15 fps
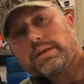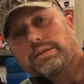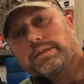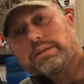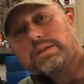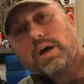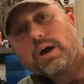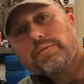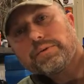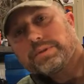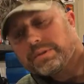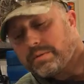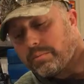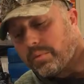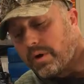It
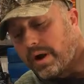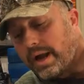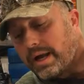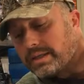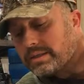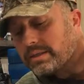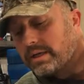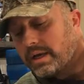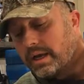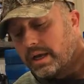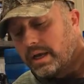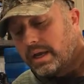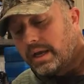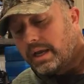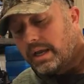softens the brass,
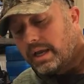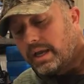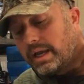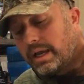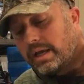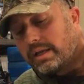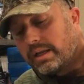and